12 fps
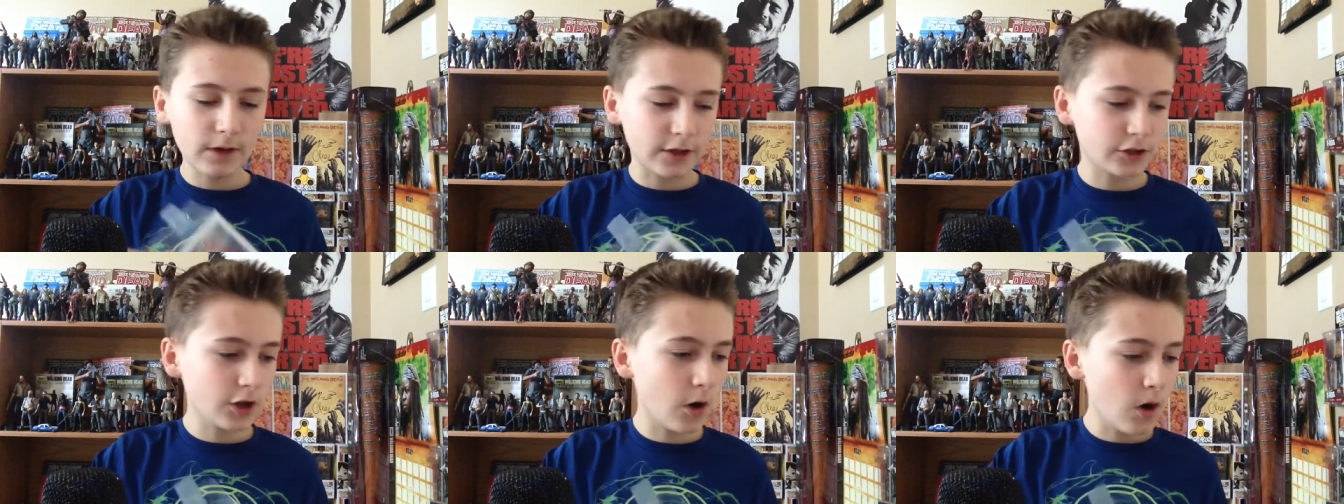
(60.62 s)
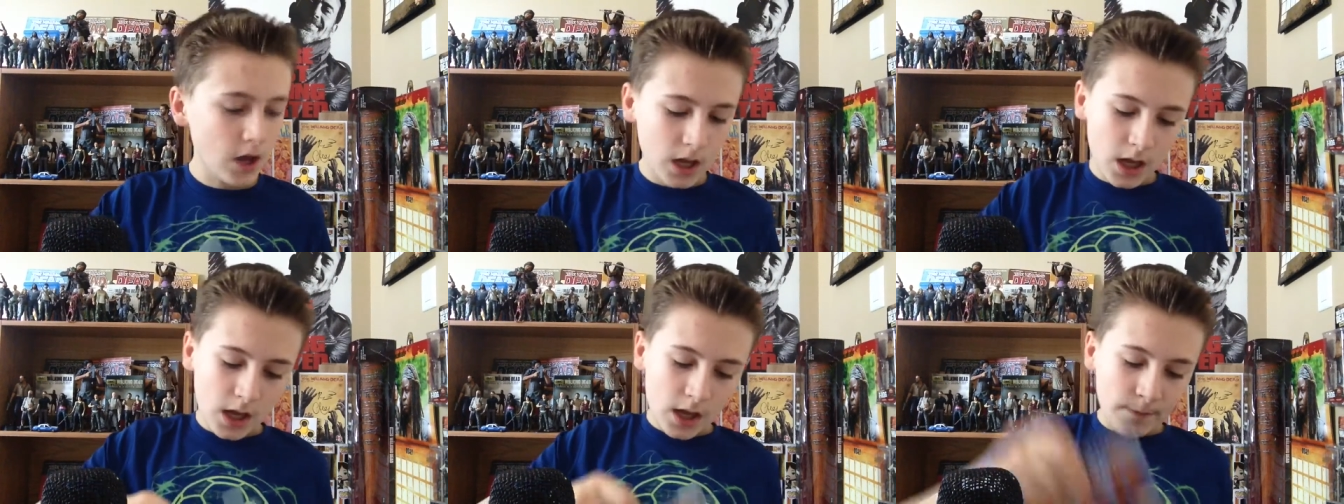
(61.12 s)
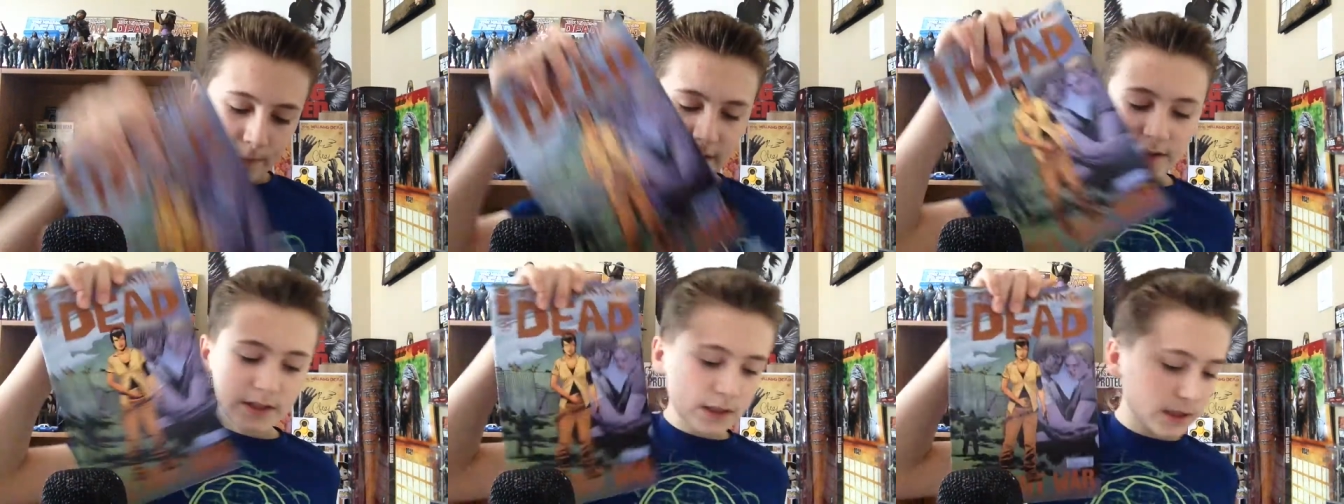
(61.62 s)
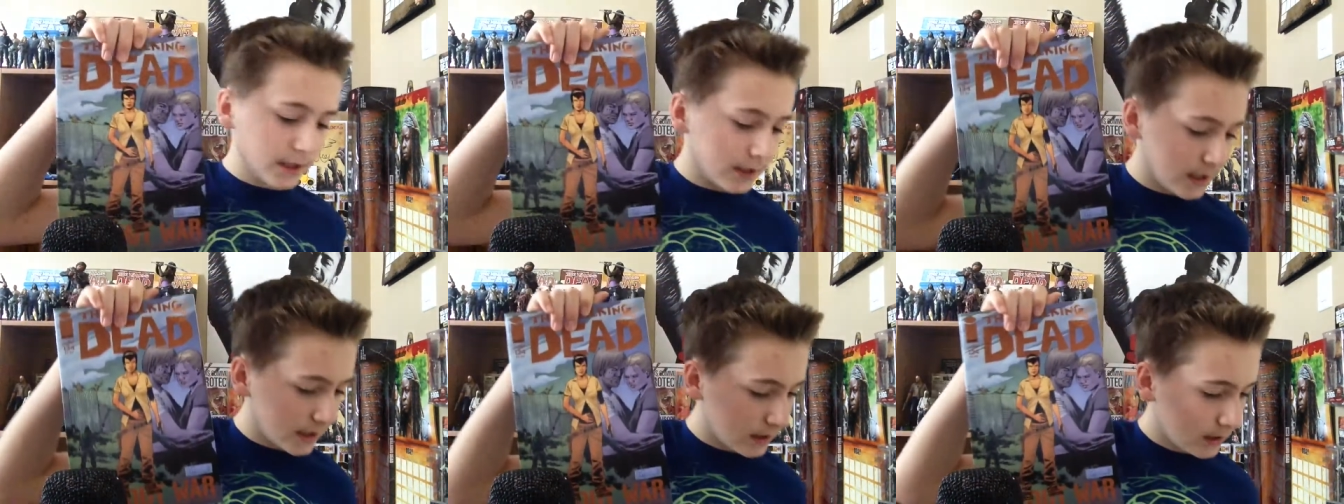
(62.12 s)
So
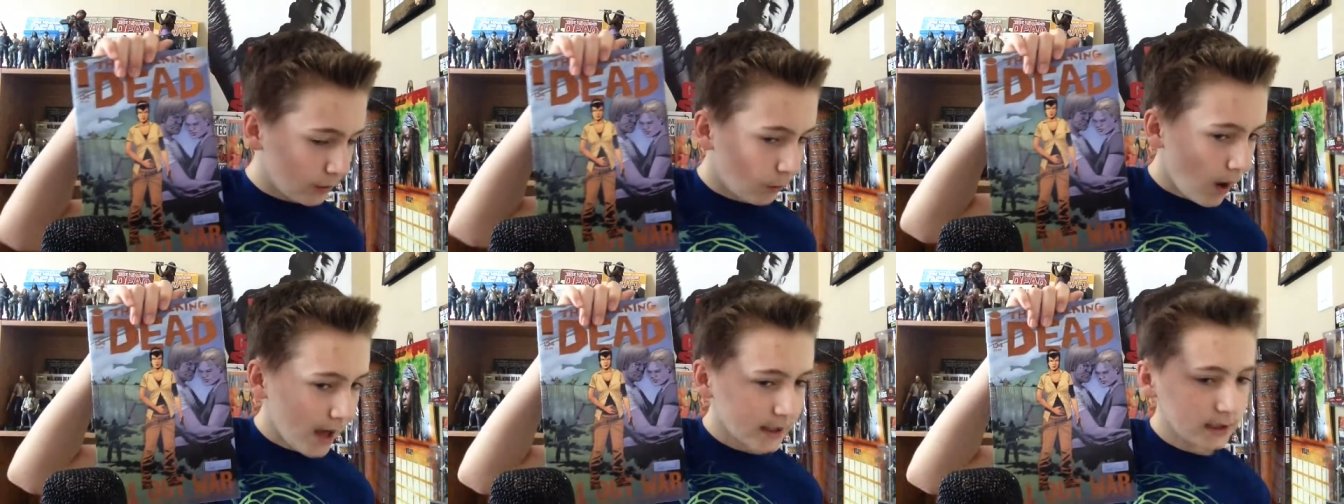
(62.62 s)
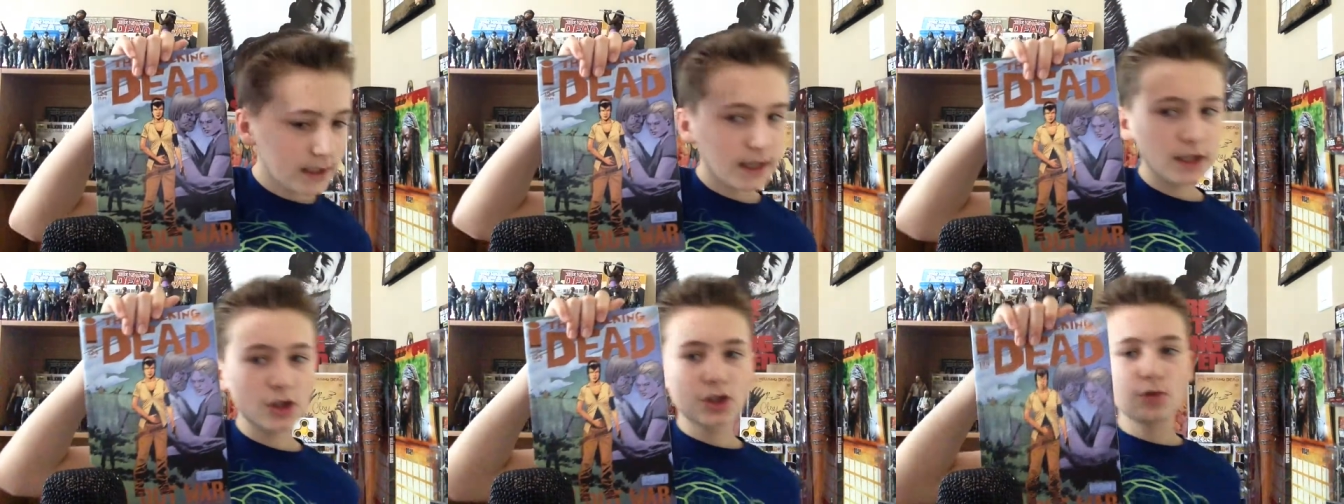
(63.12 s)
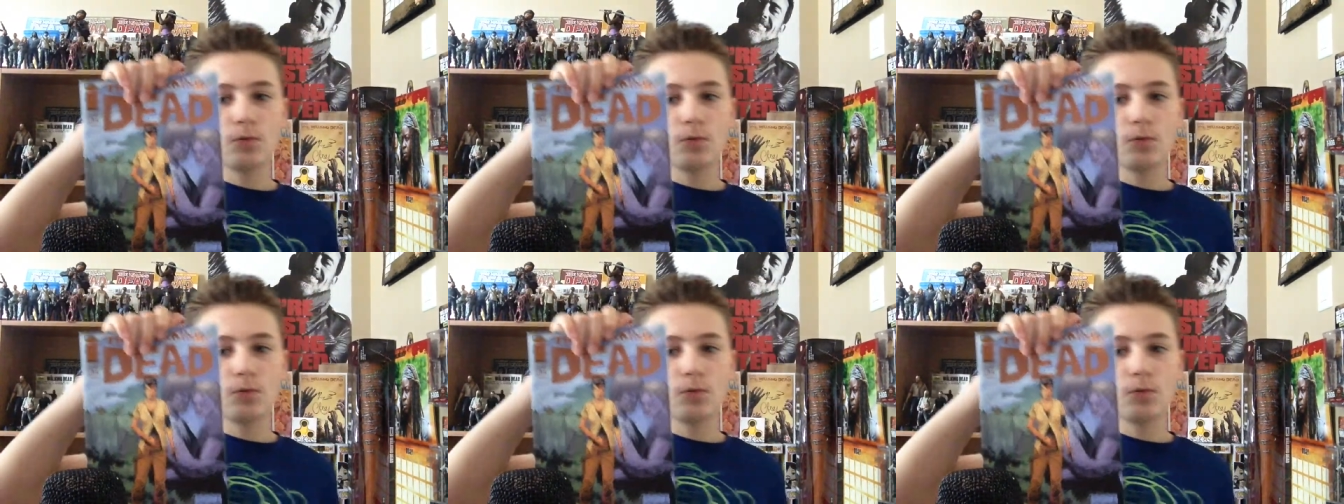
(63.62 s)
basically in The Walking Dead issue